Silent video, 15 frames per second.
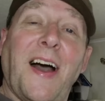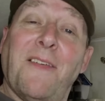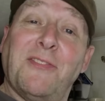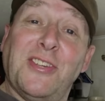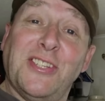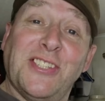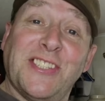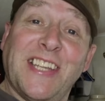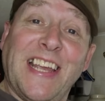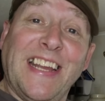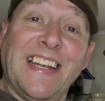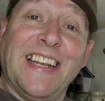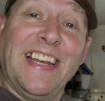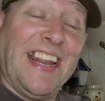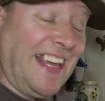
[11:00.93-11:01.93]
I've just
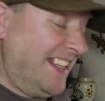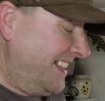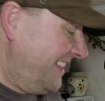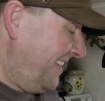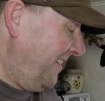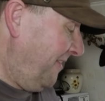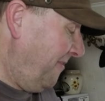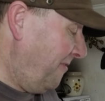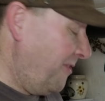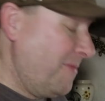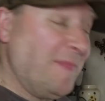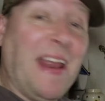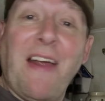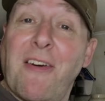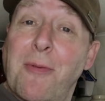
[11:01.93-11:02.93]
seen Liz
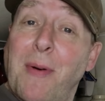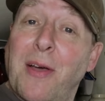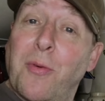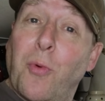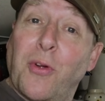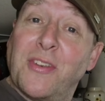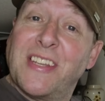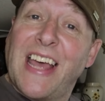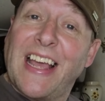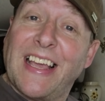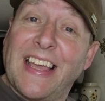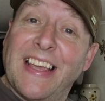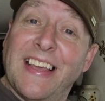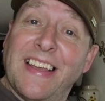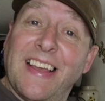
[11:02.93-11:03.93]
from Narrowboat
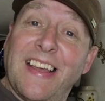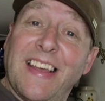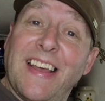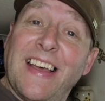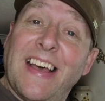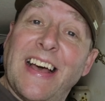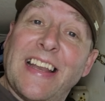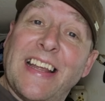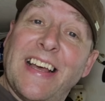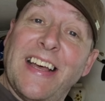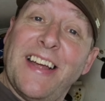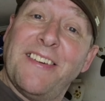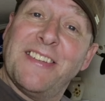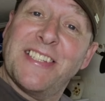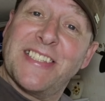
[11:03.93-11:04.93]
Wonthaggi, and
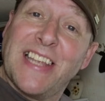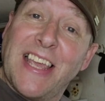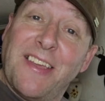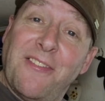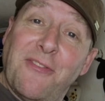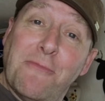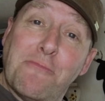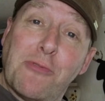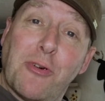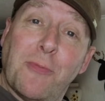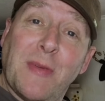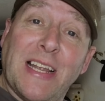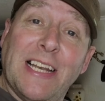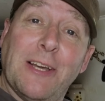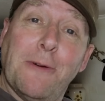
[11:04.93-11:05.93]
her and Steve brought
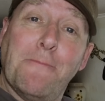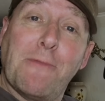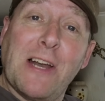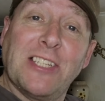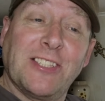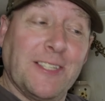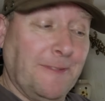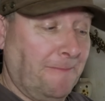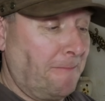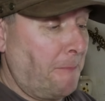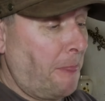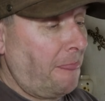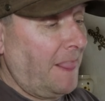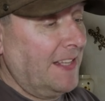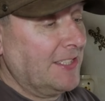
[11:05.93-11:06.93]
me a little present.
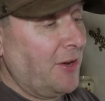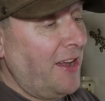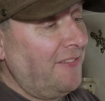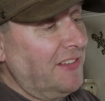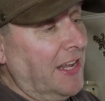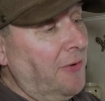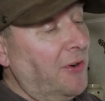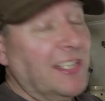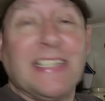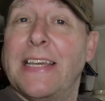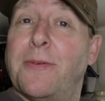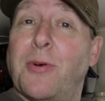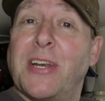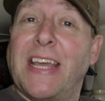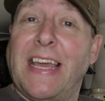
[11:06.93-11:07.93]
So I have no
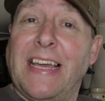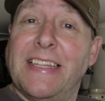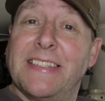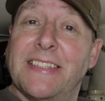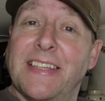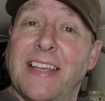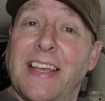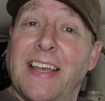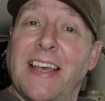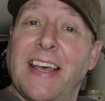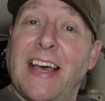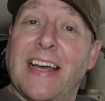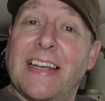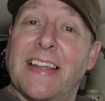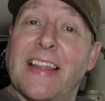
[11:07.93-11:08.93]
idea what it is,
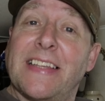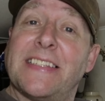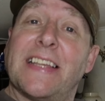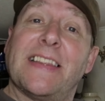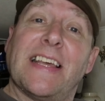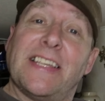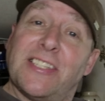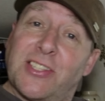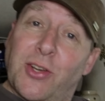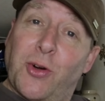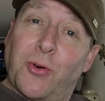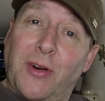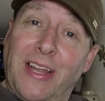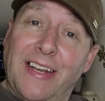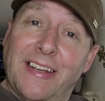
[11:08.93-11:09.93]
and they said they
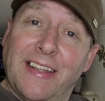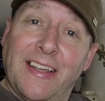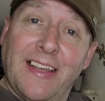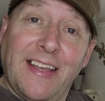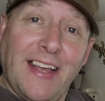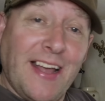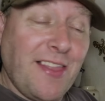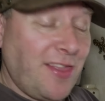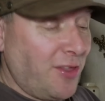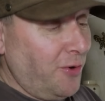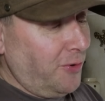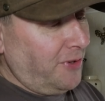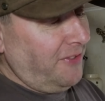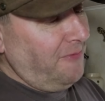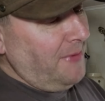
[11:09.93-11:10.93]
saw it and
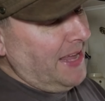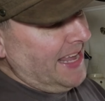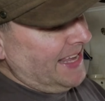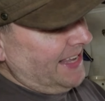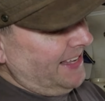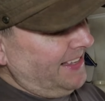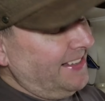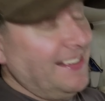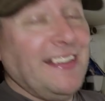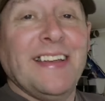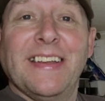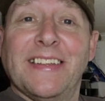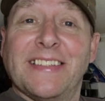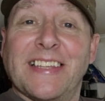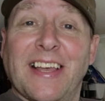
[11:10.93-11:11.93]
thought of me.
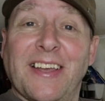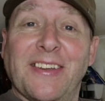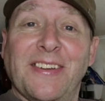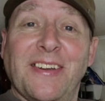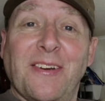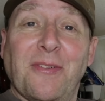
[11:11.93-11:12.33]
So